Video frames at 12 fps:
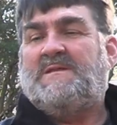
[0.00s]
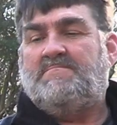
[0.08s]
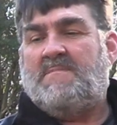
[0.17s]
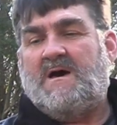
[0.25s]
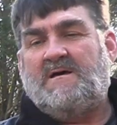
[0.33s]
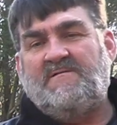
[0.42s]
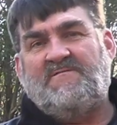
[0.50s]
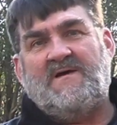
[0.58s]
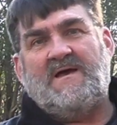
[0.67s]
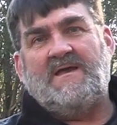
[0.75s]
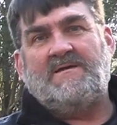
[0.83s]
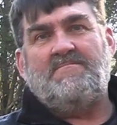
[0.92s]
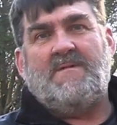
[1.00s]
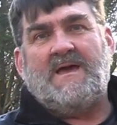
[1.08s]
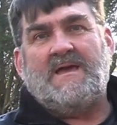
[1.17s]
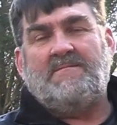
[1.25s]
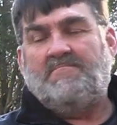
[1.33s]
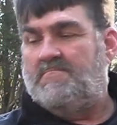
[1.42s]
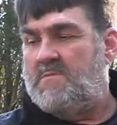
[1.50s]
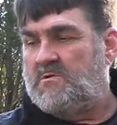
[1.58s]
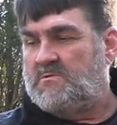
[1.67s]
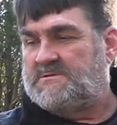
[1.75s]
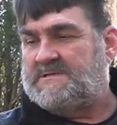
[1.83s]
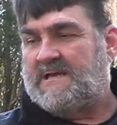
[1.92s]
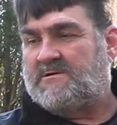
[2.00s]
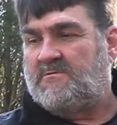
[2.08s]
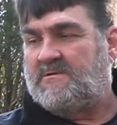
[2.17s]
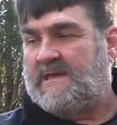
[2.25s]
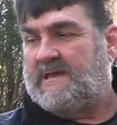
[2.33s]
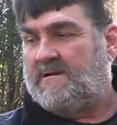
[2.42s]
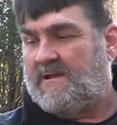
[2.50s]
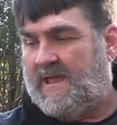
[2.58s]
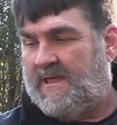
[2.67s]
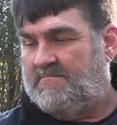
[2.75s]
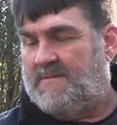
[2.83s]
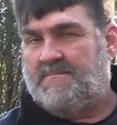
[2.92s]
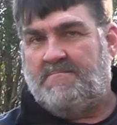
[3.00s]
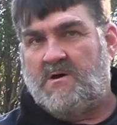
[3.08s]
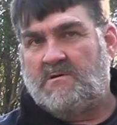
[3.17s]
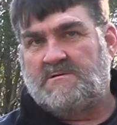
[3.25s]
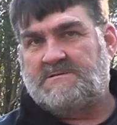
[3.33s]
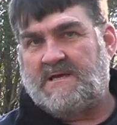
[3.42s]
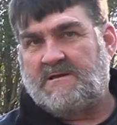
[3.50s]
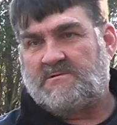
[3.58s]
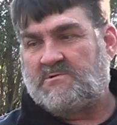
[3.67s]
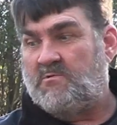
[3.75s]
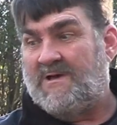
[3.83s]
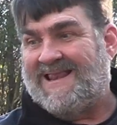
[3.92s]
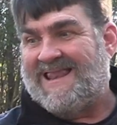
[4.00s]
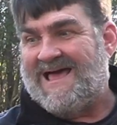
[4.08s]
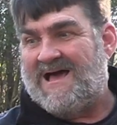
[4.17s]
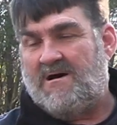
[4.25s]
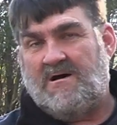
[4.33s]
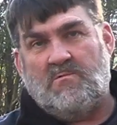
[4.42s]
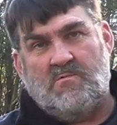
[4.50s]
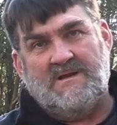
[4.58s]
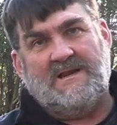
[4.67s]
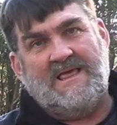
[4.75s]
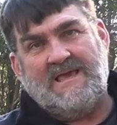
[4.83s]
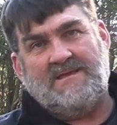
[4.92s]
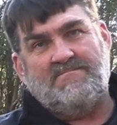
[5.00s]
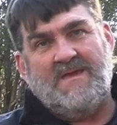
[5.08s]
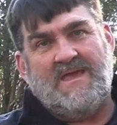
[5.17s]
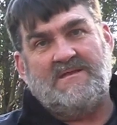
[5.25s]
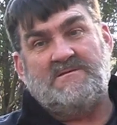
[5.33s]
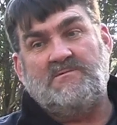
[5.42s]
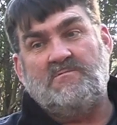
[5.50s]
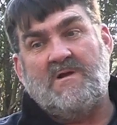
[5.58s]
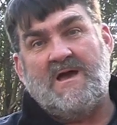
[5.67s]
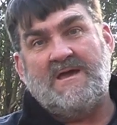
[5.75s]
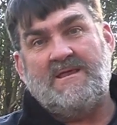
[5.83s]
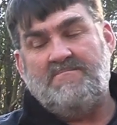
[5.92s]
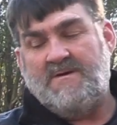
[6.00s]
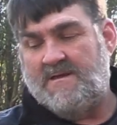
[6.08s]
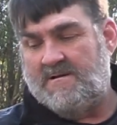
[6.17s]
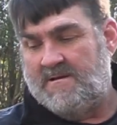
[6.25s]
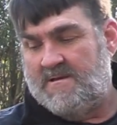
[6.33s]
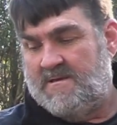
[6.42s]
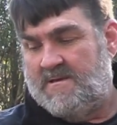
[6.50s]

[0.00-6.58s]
been modifying my motorcycle gear and my motorcycle to allow a one-legged man to ride it better.